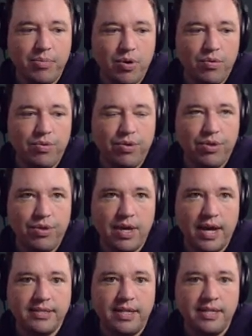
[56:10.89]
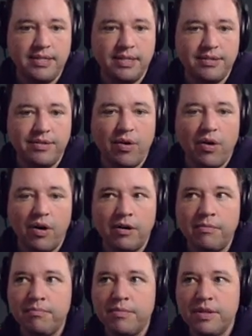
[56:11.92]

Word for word: both x86 and ARM